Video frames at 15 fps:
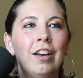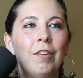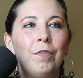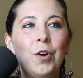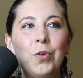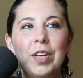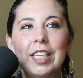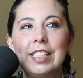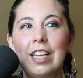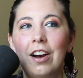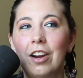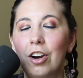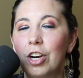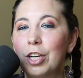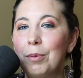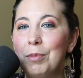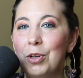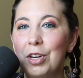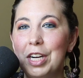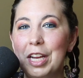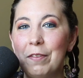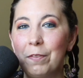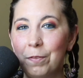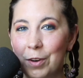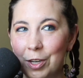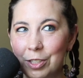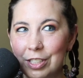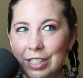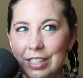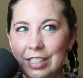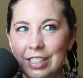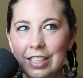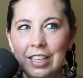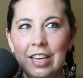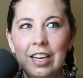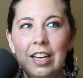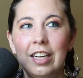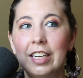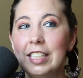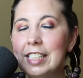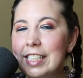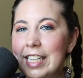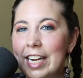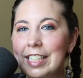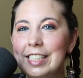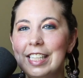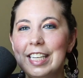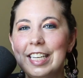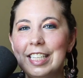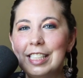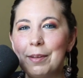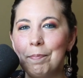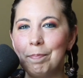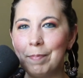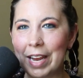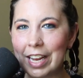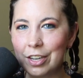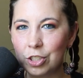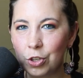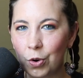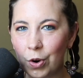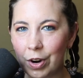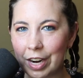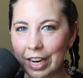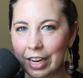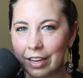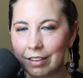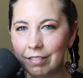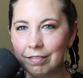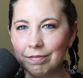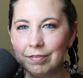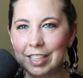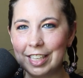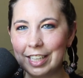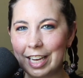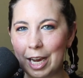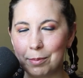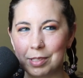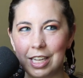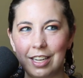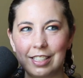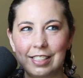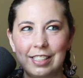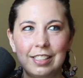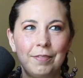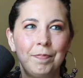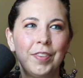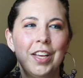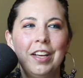focus on our community first, consent is mandatory, in caps locks,